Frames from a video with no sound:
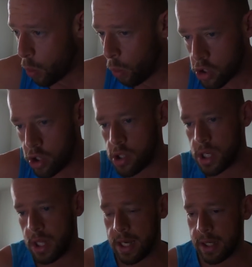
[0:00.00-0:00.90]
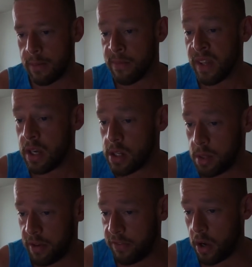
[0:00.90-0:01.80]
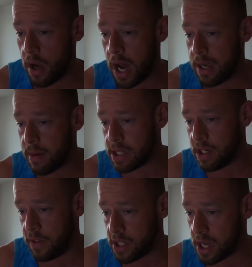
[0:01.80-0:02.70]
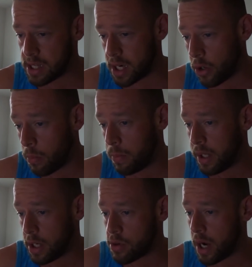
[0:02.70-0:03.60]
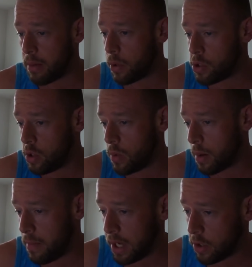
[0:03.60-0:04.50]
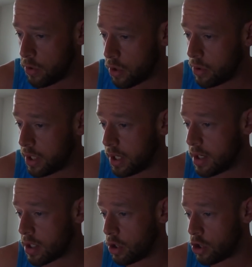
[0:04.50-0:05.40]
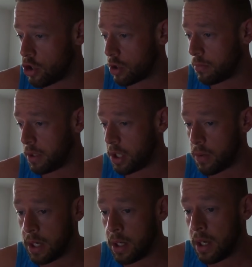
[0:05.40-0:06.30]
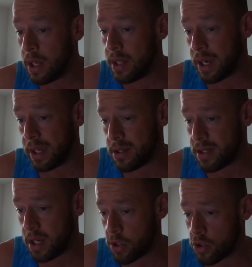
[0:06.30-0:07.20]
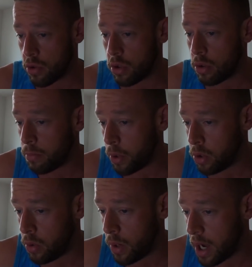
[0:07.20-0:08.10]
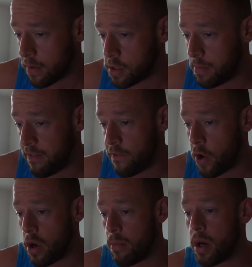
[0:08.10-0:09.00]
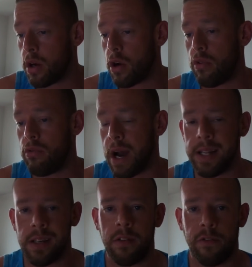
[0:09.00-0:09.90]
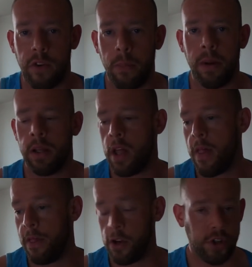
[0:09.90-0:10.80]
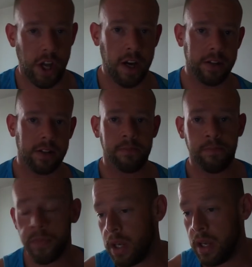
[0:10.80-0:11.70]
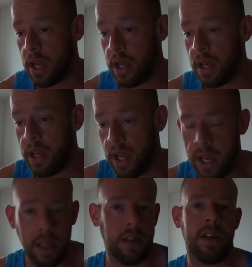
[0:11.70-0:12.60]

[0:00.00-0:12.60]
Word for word: What's not to like? To be fair, I imagine if you start at a company that try and push you and make you do things you shouldn't be doing, then it can seem a struggle, but you have to be firm right from the start. Hit the